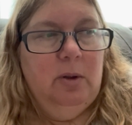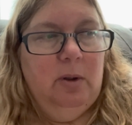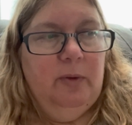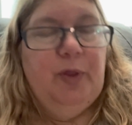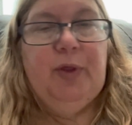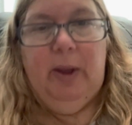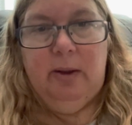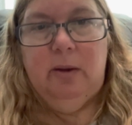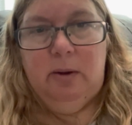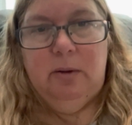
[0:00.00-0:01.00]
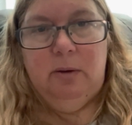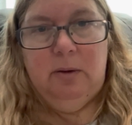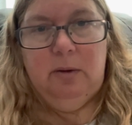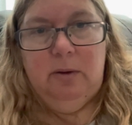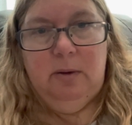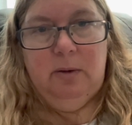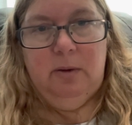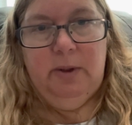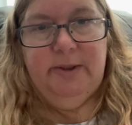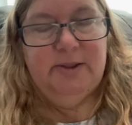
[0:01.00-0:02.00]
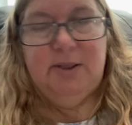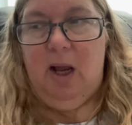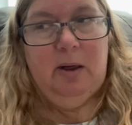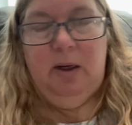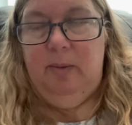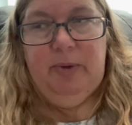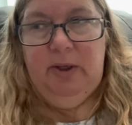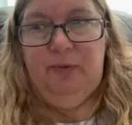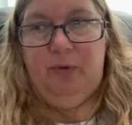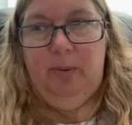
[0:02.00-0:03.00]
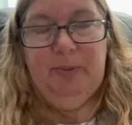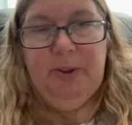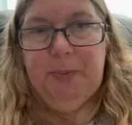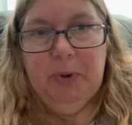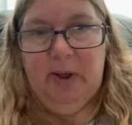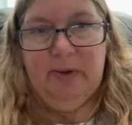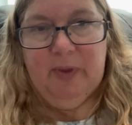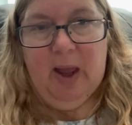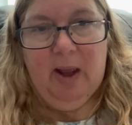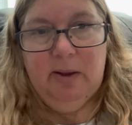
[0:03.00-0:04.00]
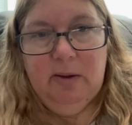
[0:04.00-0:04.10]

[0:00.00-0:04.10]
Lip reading: thing. It's not going to be from people like that.